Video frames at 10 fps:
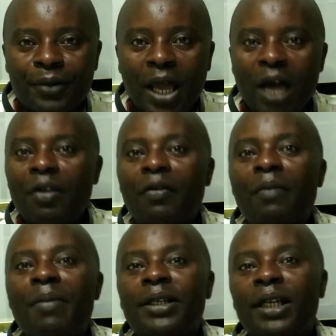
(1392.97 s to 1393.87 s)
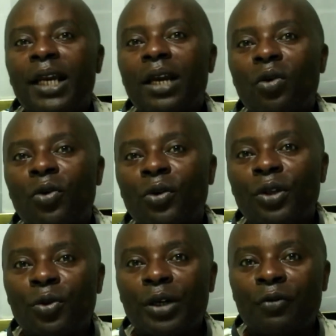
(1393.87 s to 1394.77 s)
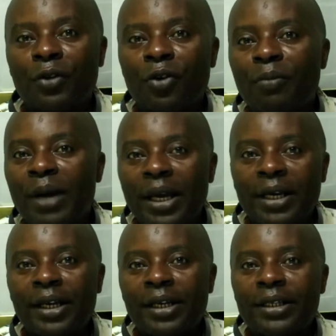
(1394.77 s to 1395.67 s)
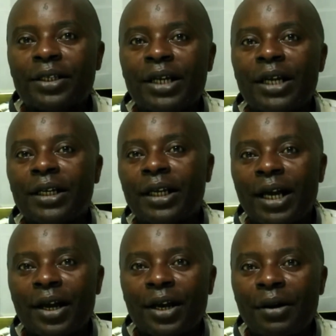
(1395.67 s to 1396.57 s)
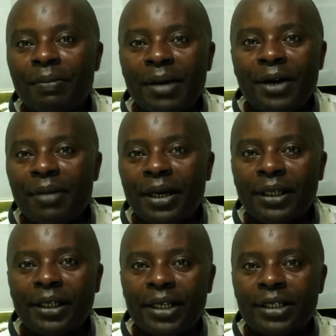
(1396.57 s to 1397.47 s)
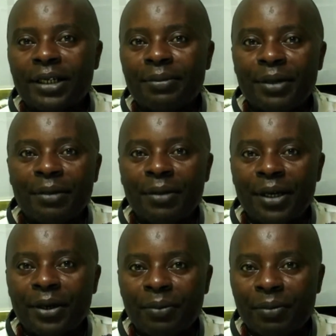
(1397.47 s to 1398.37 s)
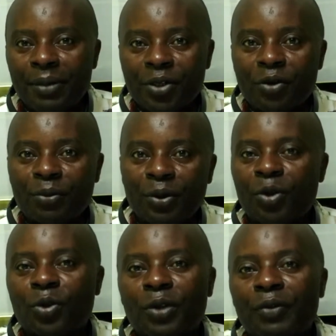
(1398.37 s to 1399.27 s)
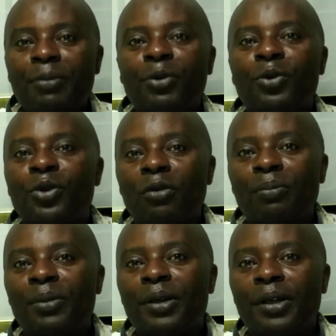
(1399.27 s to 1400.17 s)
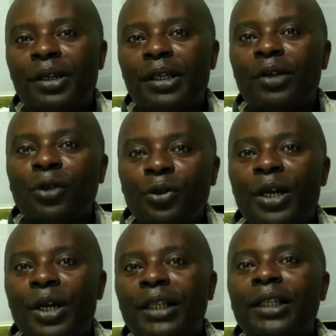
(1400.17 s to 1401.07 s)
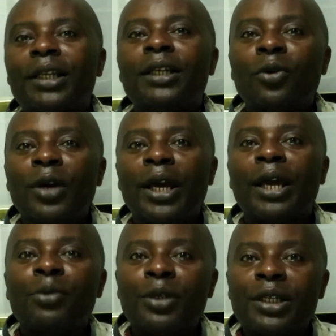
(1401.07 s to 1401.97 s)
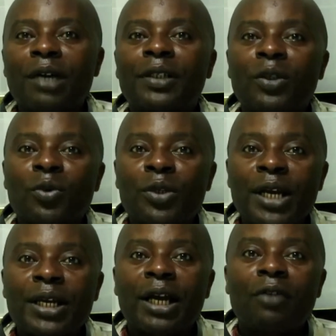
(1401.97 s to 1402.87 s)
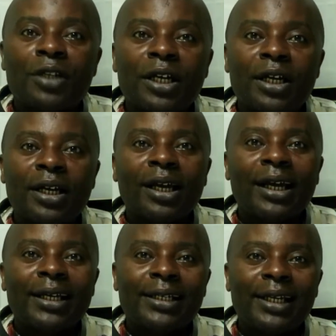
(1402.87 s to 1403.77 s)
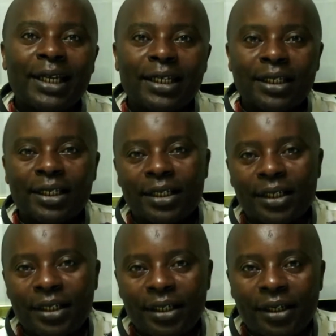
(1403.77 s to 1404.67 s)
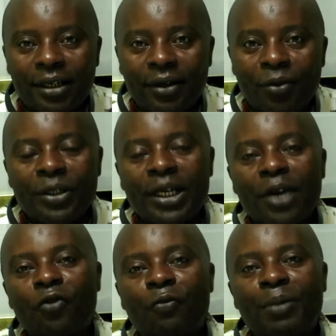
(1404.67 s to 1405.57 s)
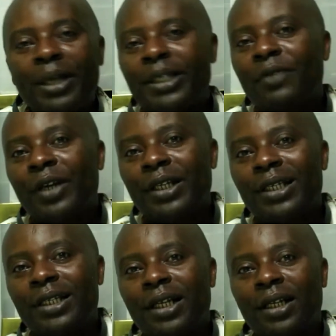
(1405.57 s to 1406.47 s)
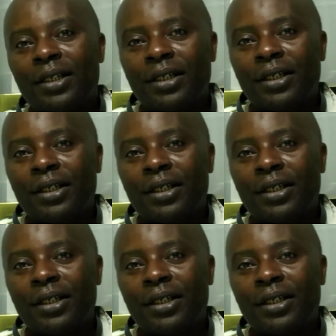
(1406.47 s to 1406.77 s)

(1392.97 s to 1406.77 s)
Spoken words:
I've ever met a landlord on the road, a friend of mine, just running like a madman. And then I asked him, I've been stopped. He was not even able to stop. He continued running. And then later on, I came to discover that he was running after a tenant. What kind of passiveness is that?